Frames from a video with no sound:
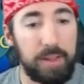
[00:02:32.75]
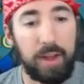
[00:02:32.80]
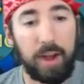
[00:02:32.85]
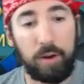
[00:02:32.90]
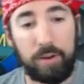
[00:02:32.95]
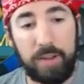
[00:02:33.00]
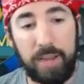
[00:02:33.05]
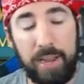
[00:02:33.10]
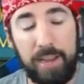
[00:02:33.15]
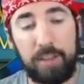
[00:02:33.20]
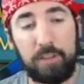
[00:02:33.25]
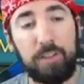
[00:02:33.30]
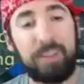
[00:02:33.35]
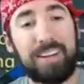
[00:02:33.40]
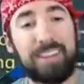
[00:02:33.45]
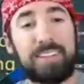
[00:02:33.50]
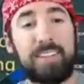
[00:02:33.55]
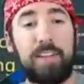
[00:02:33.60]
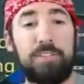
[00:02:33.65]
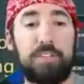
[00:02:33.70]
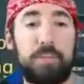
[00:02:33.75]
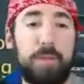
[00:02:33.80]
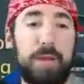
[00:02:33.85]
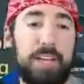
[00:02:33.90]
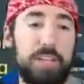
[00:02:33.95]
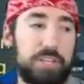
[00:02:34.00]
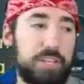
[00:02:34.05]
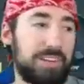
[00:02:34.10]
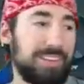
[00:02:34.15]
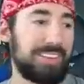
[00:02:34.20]
Okay, you look at the
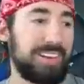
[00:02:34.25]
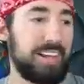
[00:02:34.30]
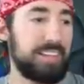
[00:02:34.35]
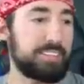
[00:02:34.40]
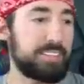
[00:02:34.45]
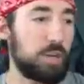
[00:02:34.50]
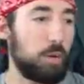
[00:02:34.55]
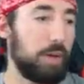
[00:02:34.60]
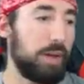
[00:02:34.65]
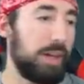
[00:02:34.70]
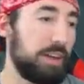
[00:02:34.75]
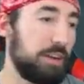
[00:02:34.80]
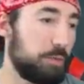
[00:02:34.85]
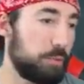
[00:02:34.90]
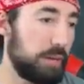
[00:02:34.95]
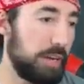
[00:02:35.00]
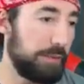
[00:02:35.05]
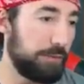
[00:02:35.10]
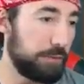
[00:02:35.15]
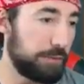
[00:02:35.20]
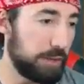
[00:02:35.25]
information, let's go ahead and read.